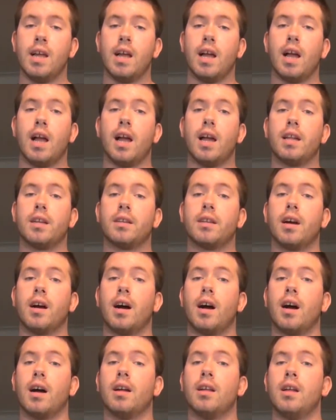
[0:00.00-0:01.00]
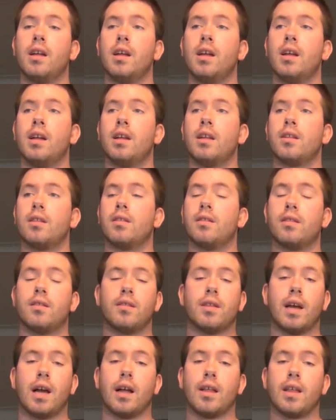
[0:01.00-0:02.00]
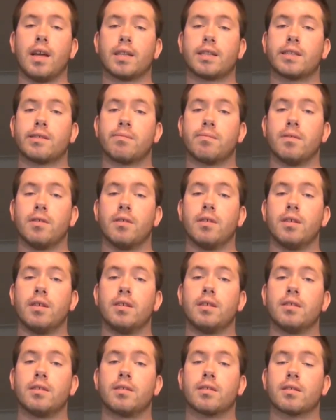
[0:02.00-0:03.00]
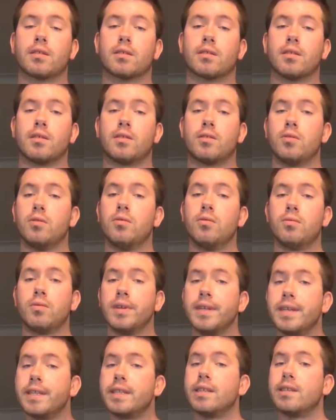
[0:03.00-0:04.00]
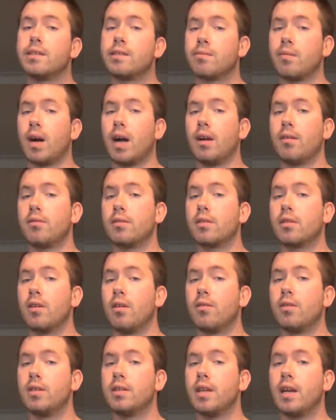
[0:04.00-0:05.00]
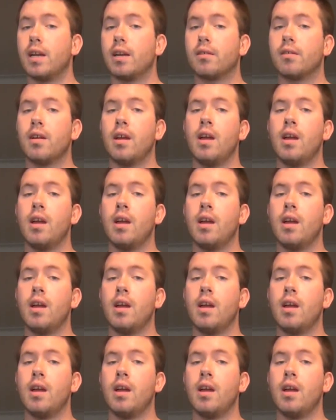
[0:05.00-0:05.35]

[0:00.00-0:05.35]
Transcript: And that's really the two reasons why it would go in there.